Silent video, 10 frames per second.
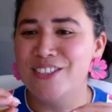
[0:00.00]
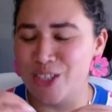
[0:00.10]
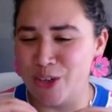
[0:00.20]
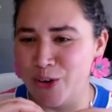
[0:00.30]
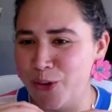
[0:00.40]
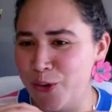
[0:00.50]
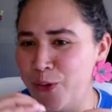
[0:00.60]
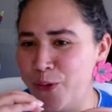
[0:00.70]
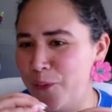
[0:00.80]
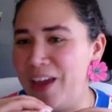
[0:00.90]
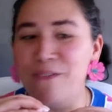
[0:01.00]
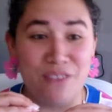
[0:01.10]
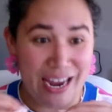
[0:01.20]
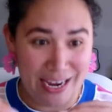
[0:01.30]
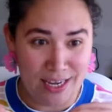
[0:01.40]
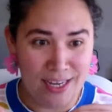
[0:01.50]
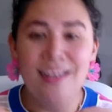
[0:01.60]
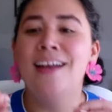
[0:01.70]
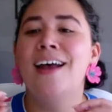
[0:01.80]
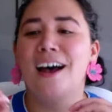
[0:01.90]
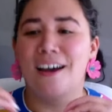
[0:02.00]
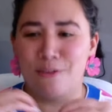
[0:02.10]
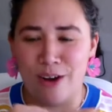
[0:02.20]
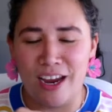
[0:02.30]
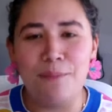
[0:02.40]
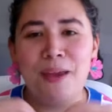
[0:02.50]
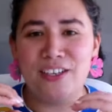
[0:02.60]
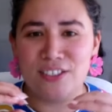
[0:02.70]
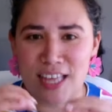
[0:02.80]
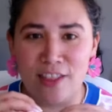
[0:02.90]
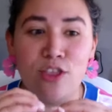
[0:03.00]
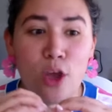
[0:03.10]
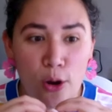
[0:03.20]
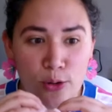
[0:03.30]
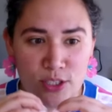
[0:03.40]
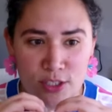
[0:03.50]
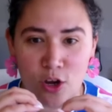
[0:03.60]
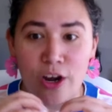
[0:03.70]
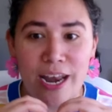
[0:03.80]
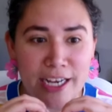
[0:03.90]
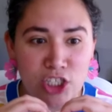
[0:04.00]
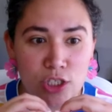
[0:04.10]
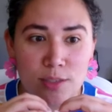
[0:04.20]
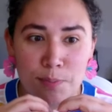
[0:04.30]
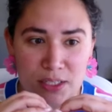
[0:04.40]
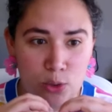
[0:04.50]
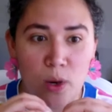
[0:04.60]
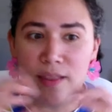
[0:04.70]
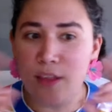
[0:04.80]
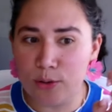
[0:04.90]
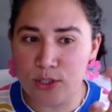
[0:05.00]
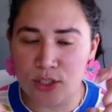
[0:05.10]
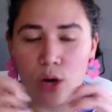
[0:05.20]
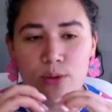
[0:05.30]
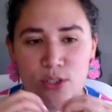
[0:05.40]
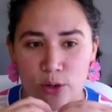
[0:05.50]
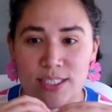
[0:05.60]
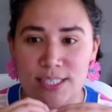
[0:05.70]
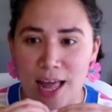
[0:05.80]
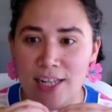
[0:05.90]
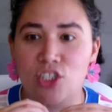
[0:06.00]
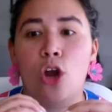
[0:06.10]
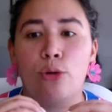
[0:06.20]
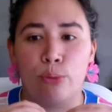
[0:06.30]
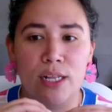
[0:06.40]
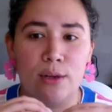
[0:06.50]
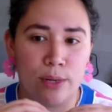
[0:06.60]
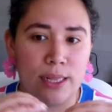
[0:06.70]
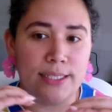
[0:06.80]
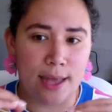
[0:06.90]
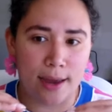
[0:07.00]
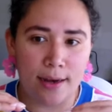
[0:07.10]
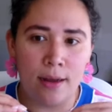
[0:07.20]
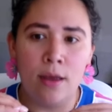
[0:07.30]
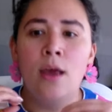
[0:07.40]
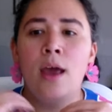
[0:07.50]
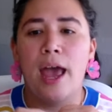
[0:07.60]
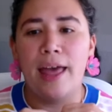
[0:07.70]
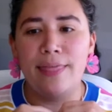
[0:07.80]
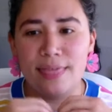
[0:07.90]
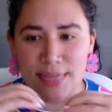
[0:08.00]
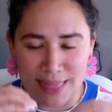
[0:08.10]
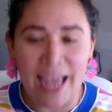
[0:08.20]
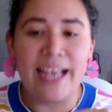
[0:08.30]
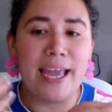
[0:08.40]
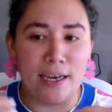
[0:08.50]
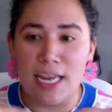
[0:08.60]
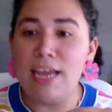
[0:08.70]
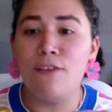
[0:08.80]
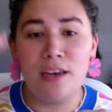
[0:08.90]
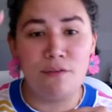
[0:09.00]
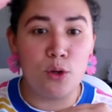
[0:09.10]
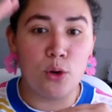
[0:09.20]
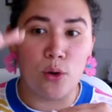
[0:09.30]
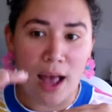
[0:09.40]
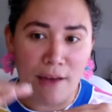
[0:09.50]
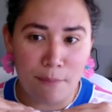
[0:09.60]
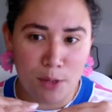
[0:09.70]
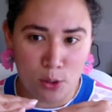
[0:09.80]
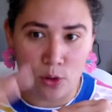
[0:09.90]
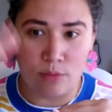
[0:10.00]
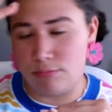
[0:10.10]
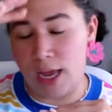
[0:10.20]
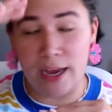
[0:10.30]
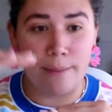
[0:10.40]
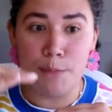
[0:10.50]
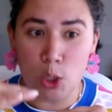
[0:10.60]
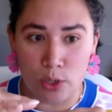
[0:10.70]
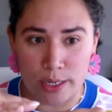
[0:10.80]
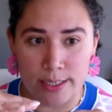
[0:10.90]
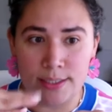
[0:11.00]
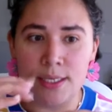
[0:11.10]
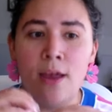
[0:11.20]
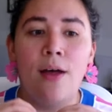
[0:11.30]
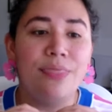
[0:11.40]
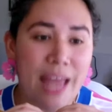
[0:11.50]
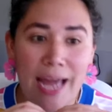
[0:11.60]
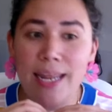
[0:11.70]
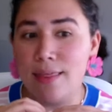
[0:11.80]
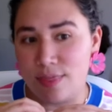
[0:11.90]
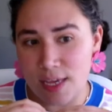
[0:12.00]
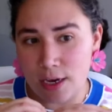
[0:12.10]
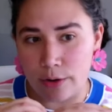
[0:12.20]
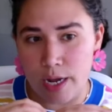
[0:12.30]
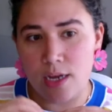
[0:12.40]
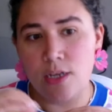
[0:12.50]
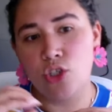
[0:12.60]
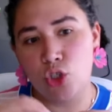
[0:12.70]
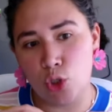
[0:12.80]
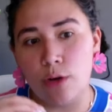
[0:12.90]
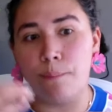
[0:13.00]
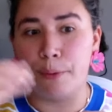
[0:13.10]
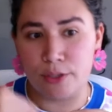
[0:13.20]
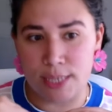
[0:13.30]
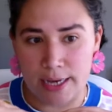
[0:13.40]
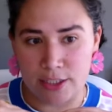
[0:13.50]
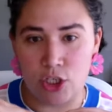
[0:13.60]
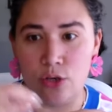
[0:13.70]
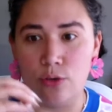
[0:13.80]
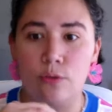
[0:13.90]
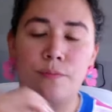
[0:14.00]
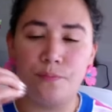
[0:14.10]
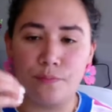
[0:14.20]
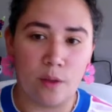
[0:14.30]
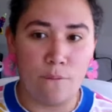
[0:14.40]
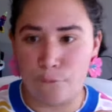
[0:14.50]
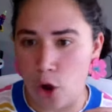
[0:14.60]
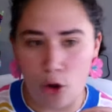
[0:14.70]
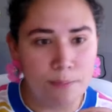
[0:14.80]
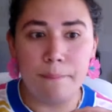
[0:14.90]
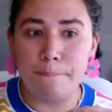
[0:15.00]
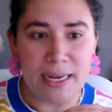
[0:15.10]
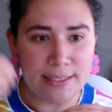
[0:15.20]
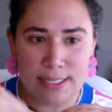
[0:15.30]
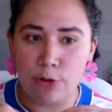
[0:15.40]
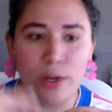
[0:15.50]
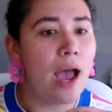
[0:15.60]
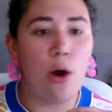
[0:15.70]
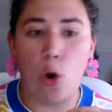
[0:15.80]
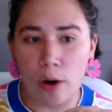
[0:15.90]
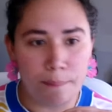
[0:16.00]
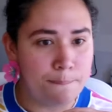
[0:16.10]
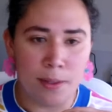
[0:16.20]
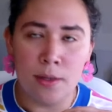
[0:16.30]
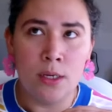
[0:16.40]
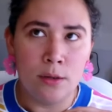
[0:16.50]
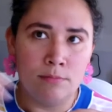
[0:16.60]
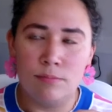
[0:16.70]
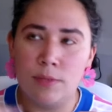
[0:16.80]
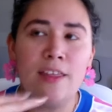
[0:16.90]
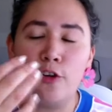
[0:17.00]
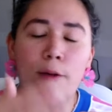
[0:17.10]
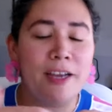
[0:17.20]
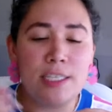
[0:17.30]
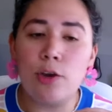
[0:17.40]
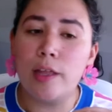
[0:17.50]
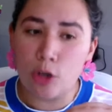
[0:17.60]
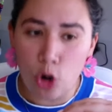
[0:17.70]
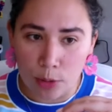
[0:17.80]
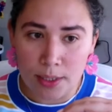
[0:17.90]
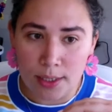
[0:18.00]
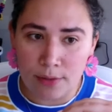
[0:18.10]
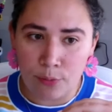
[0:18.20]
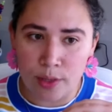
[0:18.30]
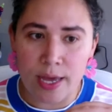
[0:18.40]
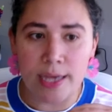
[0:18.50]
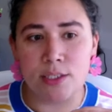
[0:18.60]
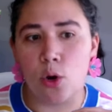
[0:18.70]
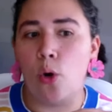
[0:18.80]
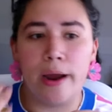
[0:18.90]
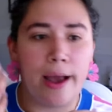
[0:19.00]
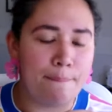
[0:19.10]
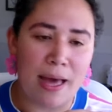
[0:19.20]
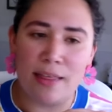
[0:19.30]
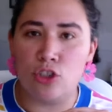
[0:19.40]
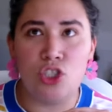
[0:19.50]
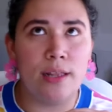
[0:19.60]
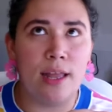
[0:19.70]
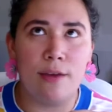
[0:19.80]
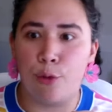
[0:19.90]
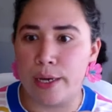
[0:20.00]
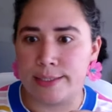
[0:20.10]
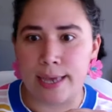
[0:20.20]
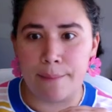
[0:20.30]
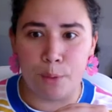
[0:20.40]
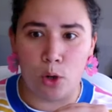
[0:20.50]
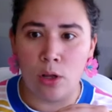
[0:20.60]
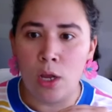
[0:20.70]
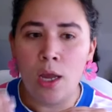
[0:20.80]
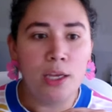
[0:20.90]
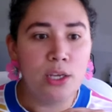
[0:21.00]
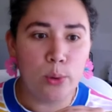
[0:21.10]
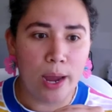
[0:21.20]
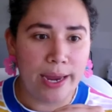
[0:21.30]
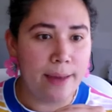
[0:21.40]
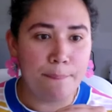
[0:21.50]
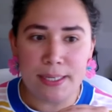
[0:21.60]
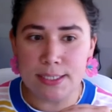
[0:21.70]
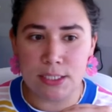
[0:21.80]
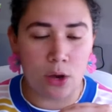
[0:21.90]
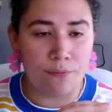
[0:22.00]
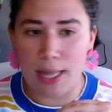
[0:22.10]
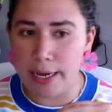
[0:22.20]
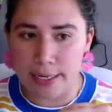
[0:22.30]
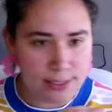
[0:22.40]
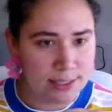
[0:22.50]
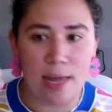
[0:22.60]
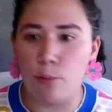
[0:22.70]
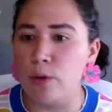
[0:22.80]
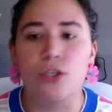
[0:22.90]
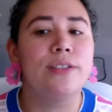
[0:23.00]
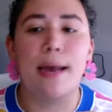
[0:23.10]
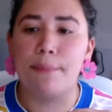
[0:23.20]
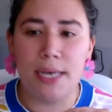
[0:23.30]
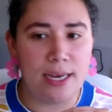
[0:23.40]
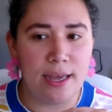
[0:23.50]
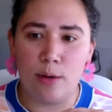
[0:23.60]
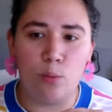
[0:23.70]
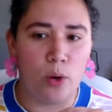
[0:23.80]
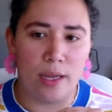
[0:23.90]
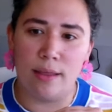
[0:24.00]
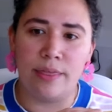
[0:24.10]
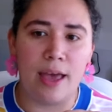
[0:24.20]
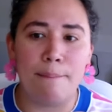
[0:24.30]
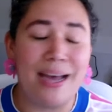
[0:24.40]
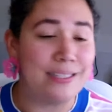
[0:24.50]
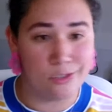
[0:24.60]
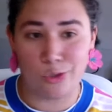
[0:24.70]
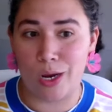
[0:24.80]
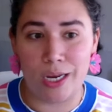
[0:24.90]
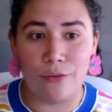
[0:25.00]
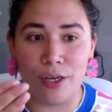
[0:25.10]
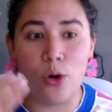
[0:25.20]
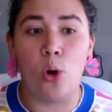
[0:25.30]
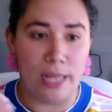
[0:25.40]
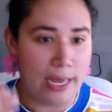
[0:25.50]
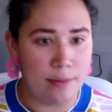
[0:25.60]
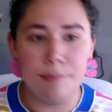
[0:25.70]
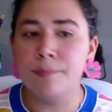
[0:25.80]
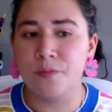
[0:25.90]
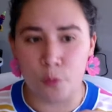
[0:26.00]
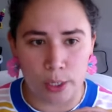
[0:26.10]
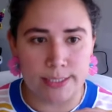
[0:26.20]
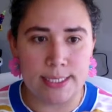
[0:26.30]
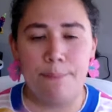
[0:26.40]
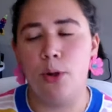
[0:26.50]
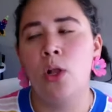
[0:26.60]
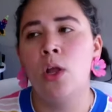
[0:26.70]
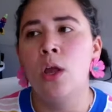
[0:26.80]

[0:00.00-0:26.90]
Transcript: to invade, right? Because then those connections between those stones or cells are really, really tight. And again, even if you don't have a mucus, that in theory should protect you from bacteria, or either the bacteria that normally live with us or a pathogen, like, for example, you ate a piece of lettuce that was contaminated with a bad strain of E. coli, for example.